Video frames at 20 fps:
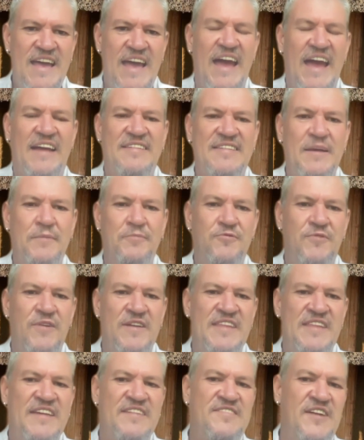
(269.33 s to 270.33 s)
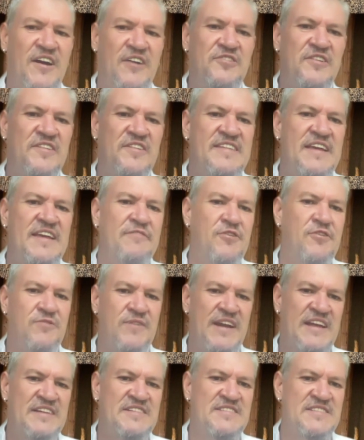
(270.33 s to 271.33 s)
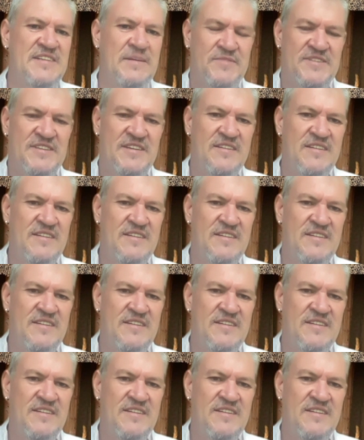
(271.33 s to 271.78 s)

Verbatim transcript: except when they start to sever relationships,